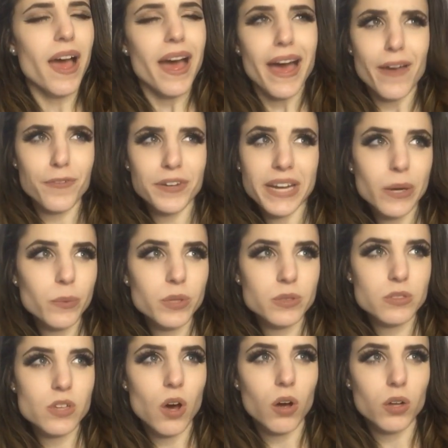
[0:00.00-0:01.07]
I forget what it
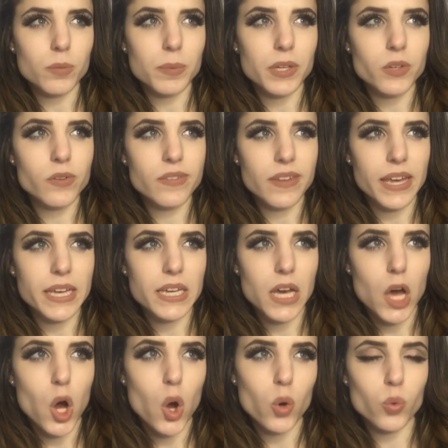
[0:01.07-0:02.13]
was called, but it was like
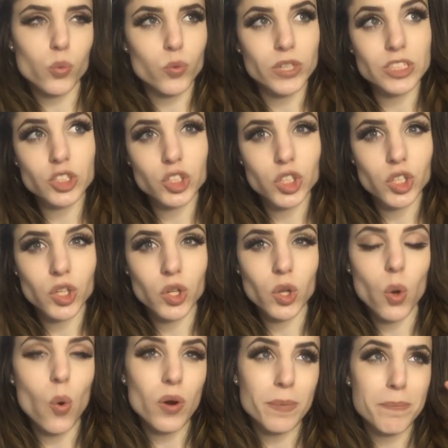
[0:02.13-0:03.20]

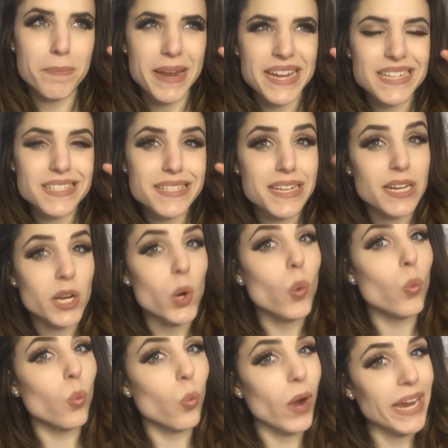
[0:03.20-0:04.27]
original or Basin
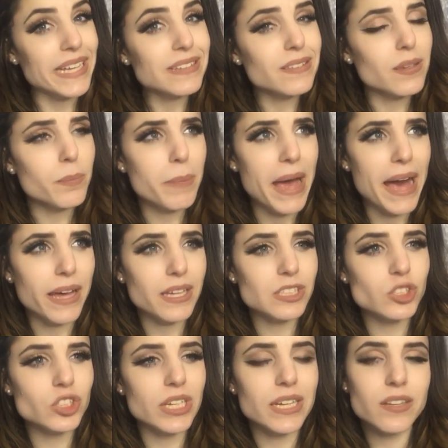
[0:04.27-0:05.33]
White
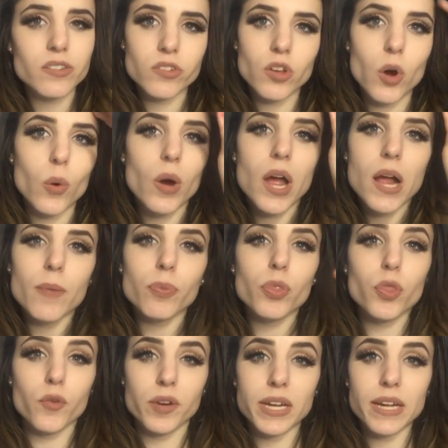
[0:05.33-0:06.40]
packaging. So
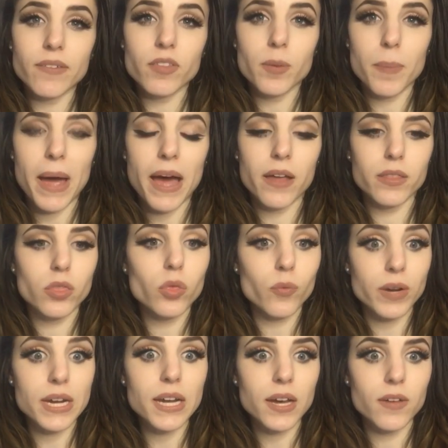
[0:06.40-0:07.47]
three of
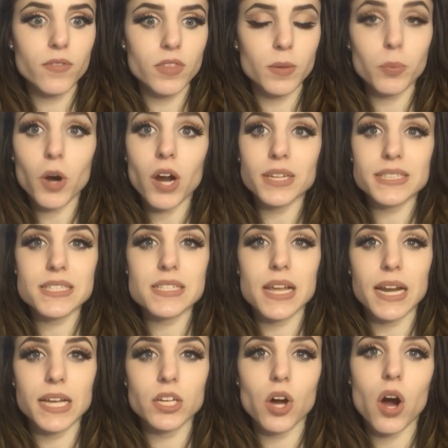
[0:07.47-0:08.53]
the products
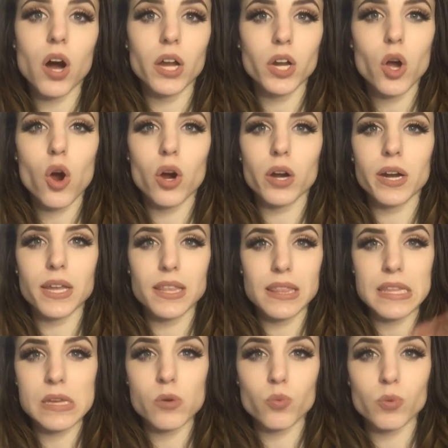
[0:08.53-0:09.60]
that I got are in
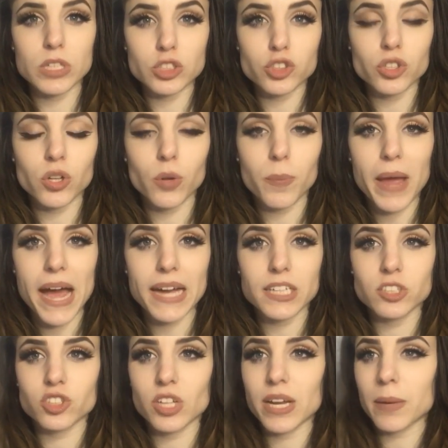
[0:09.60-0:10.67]
the original
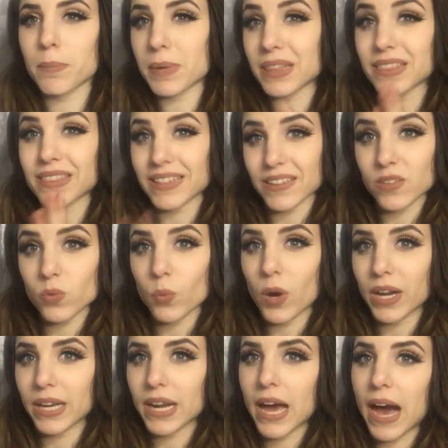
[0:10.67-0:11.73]
packaging, but this
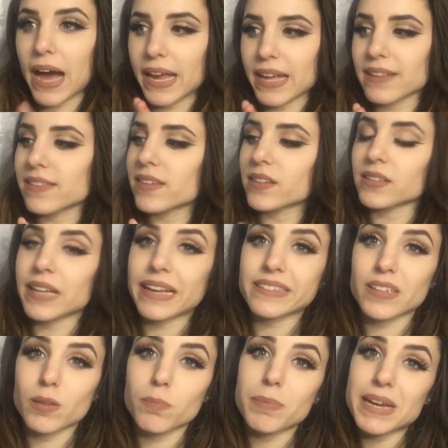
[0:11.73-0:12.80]
one I had
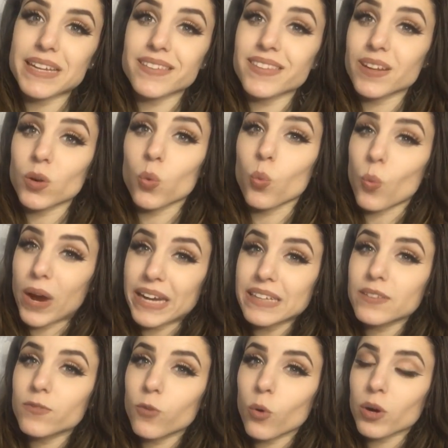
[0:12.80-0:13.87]
selected Basin White
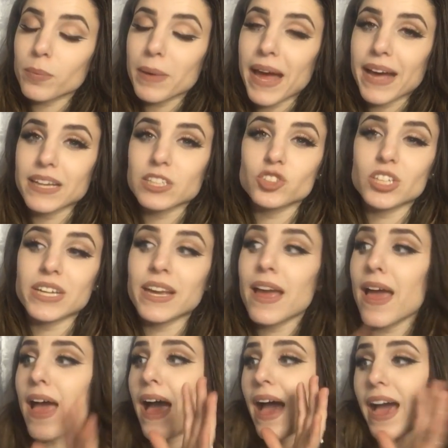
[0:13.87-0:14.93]
for packaging.
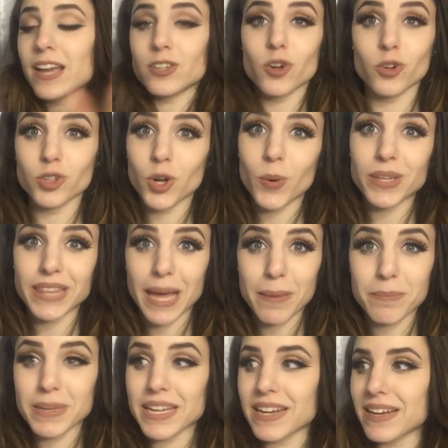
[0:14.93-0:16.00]
I don't know what
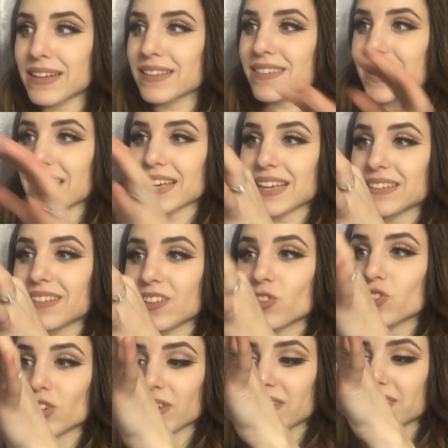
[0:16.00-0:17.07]
that means. I guess
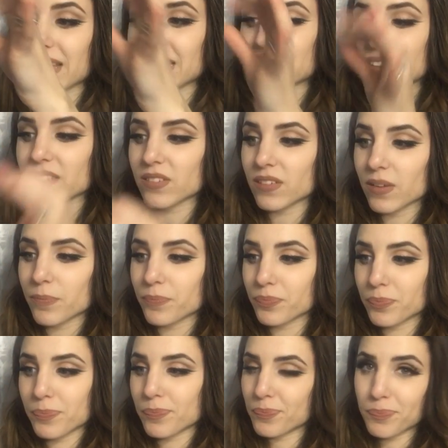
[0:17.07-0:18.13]
it's just like this
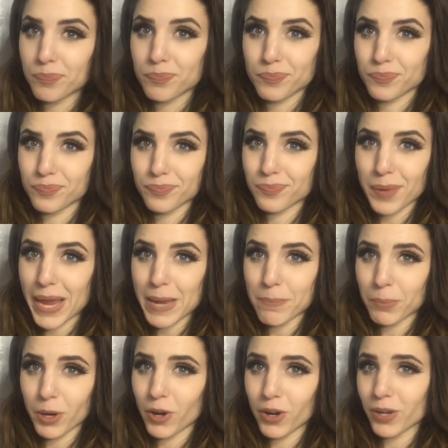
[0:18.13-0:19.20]

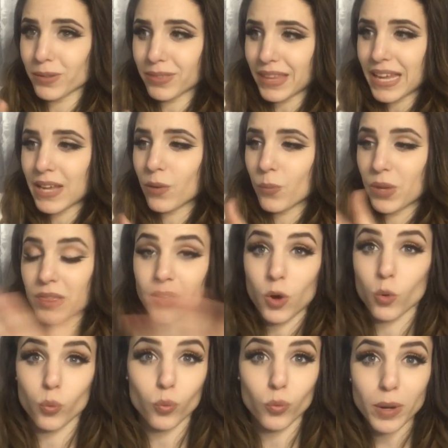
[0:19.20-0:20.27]
paper thing with
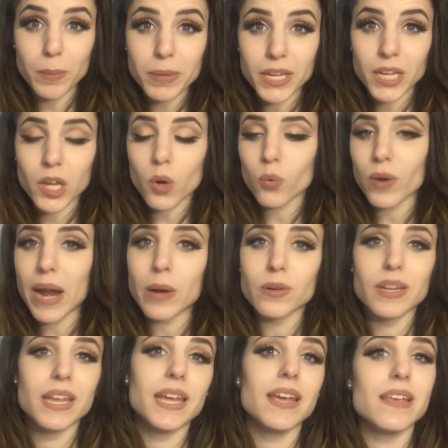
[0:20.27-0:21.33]
a ribbon
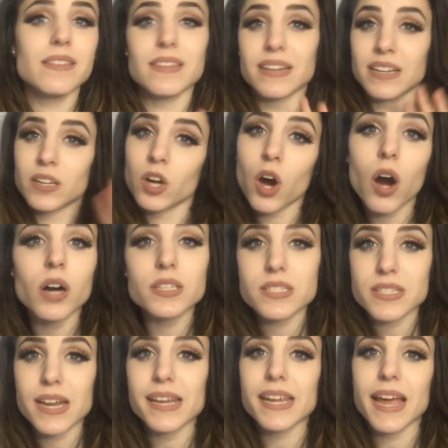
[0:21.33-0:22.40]
around it. It didn't cost any